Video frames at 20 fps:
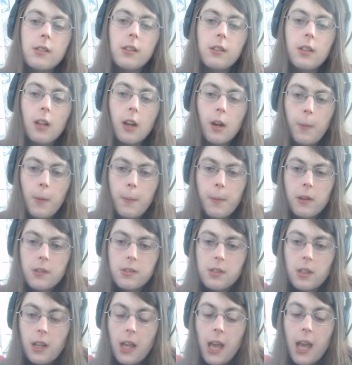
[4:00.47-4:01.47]
terrible
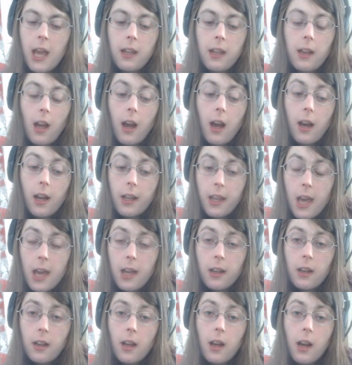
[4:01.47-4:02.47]
person. And
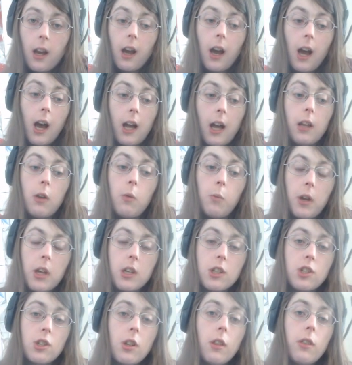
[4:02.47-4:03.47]
again, I
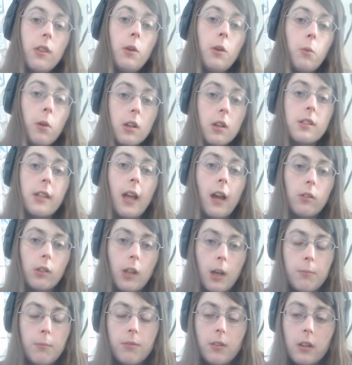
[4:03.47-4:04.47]
wish the worst
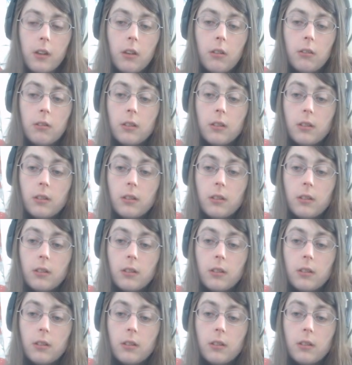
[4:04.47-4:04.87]
outcome for you.